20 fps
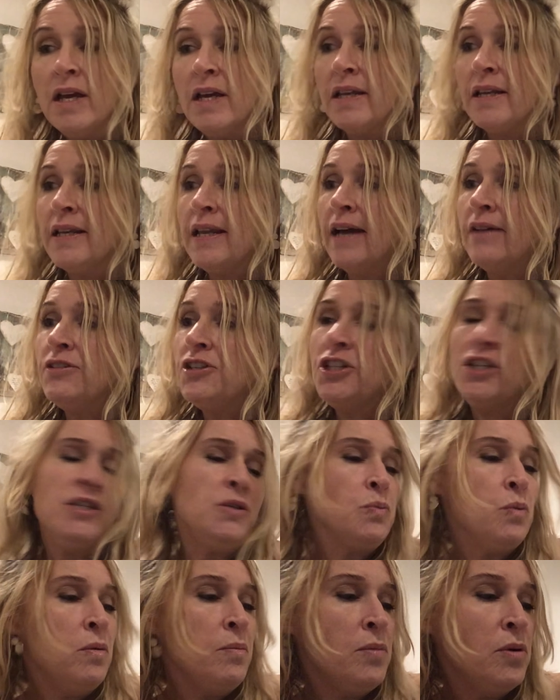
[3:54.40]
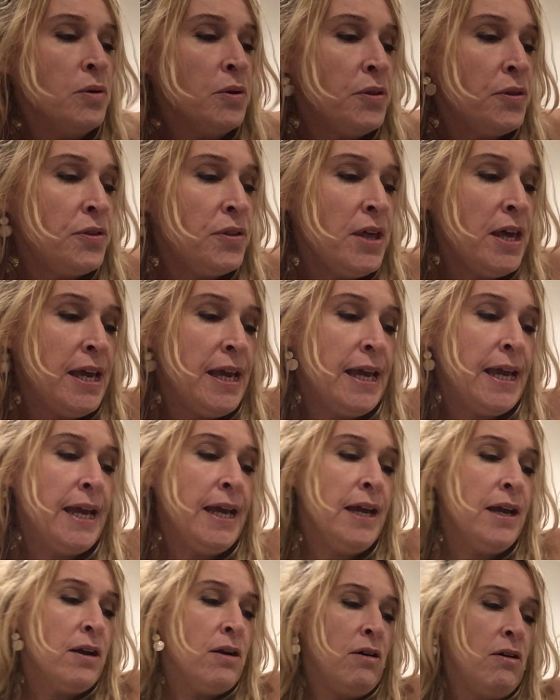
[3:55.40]
Now just one more
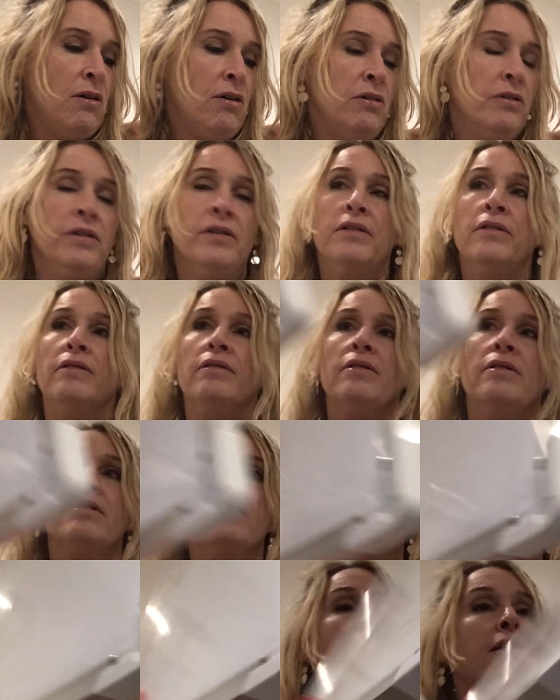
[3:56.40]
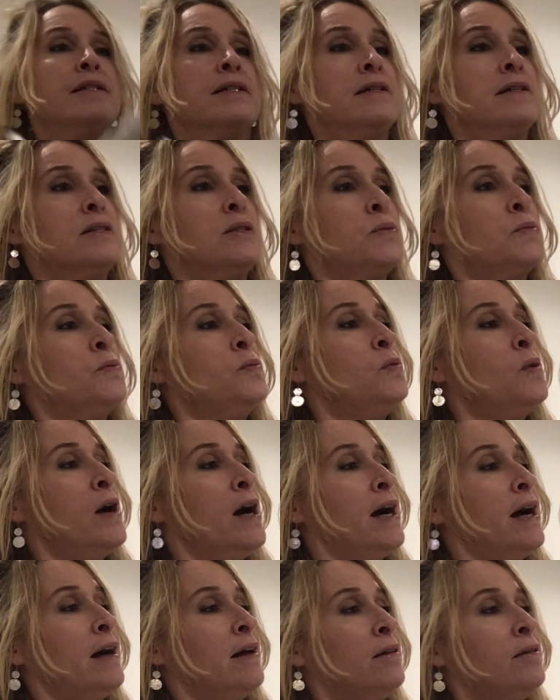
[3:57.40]
thing on that as
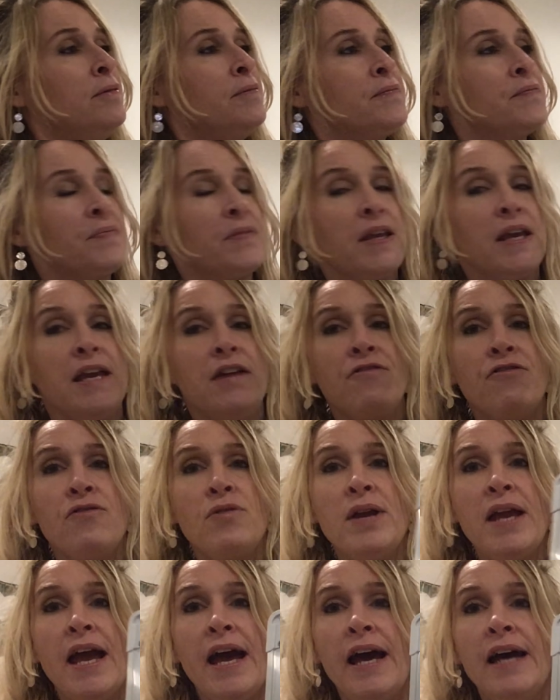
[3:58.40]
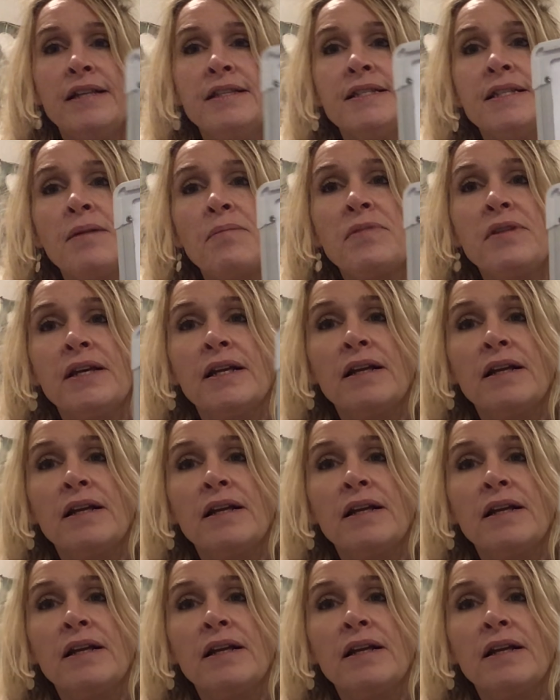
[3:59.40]
well. If we had something